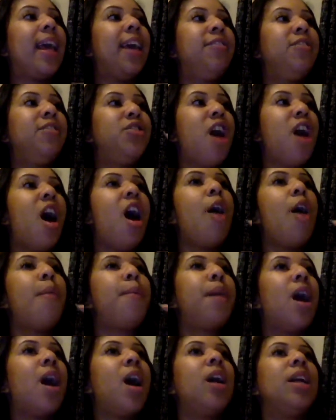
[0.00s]
if y'all
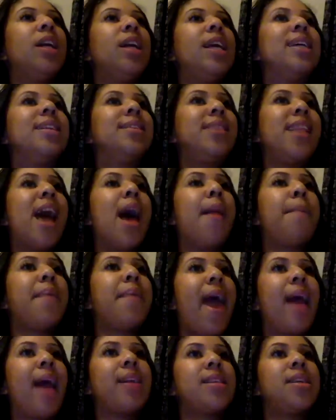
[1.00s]
party is not packed